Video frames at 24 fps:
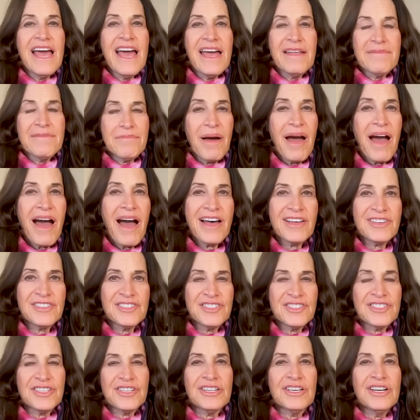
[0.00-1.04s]
and
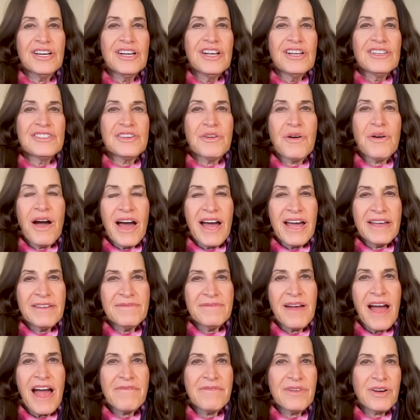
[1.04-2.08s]
posture. So I,
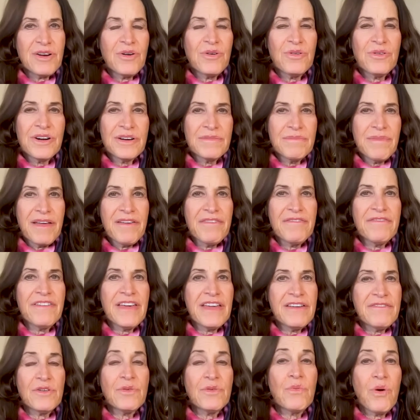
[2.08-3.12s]
I record my
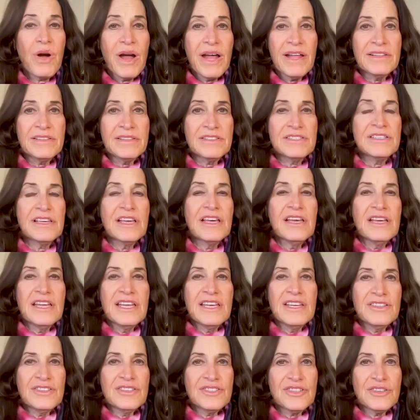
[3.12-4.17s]
favorite ones
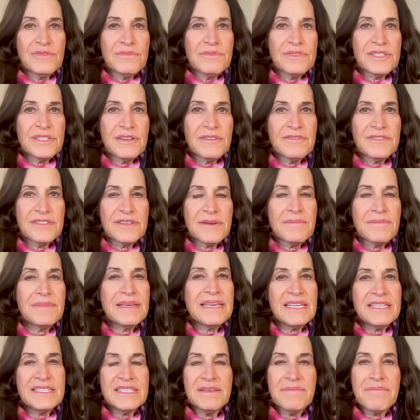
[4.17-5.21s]
in terms of some
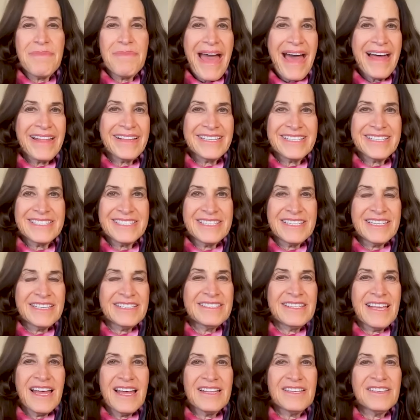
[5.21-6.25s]
easy balance
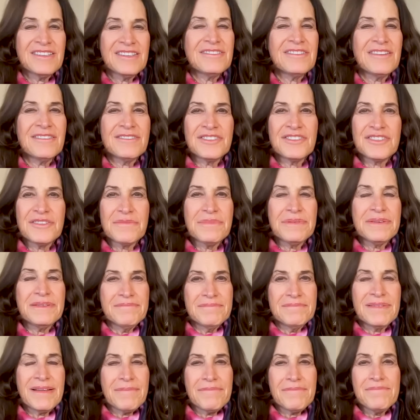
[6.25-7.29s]
things that, you know, should be
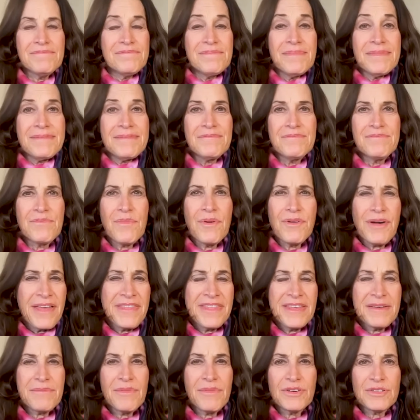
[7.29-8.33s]
that I
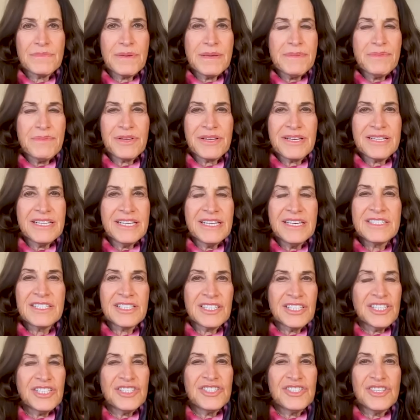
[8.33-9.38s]
think most people can
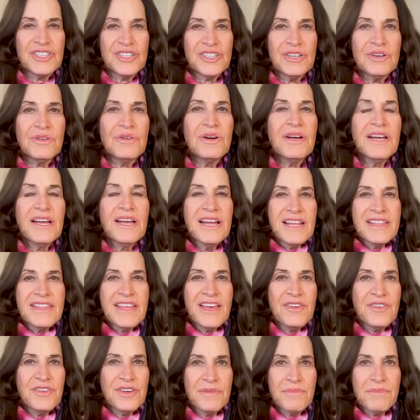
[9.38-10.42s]
easily do
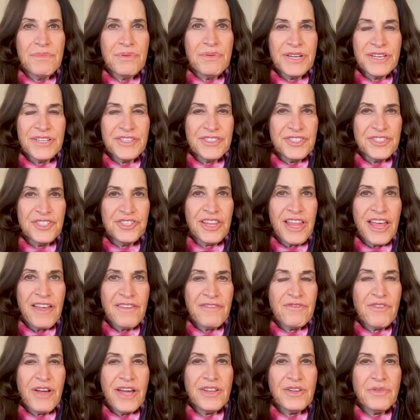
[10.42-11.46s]
that you could put into your
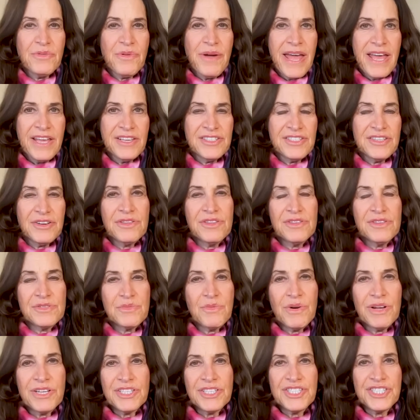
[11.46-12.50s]
life right away. So there's
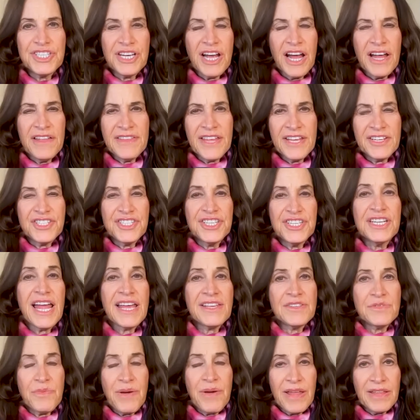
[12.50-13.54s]
one on that sheet
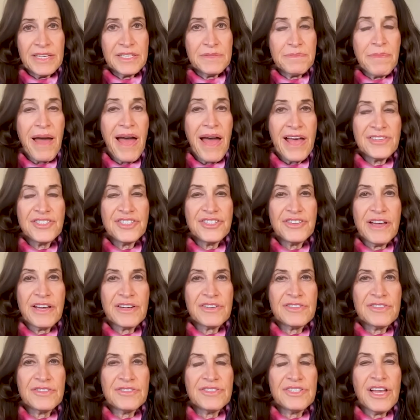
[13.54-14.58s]
as well as posture
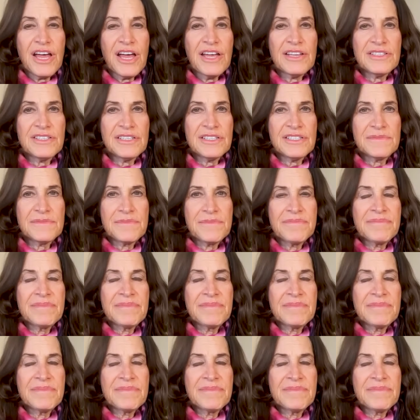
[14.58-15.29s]
exercises